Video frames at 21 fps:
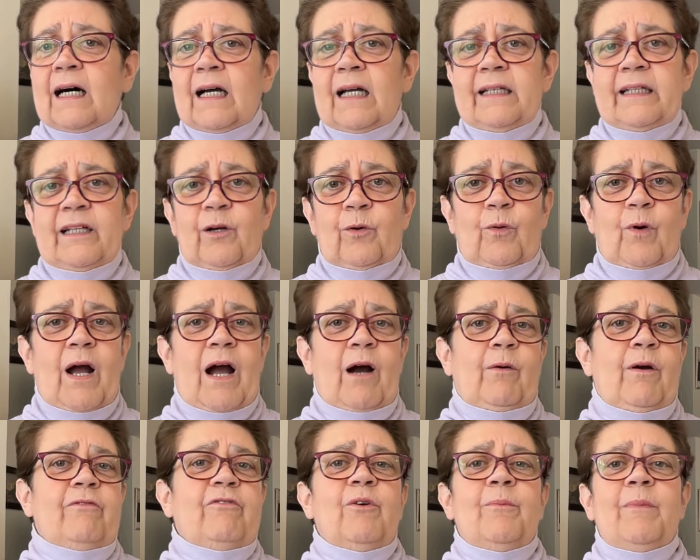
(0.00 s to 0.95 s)
you know,
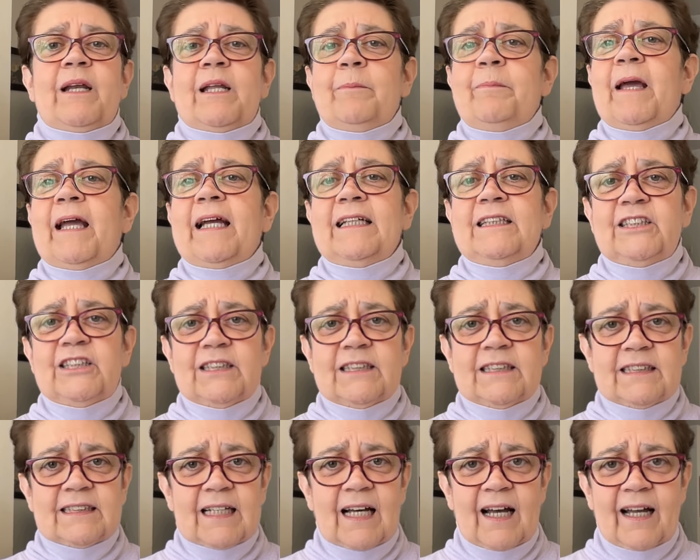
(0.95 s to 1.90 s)
however many
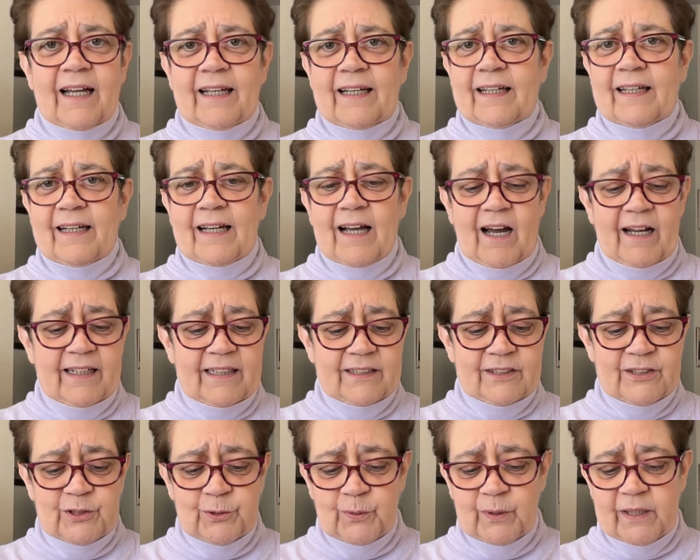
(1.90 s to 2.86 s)
pages I got
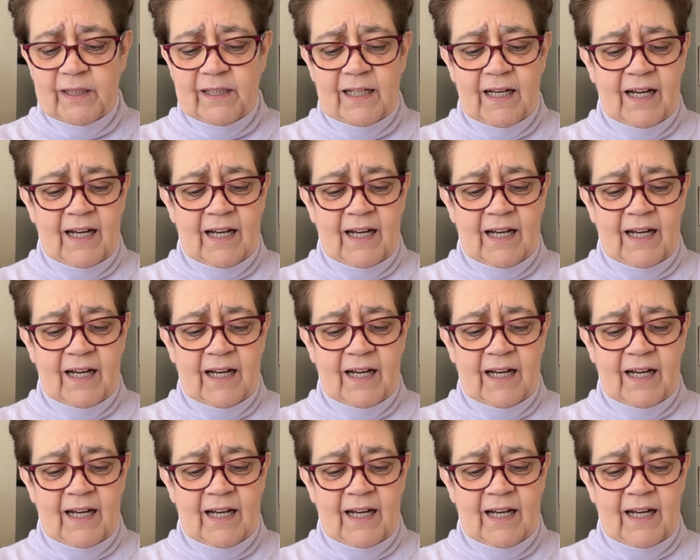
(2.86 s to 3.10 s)
into it,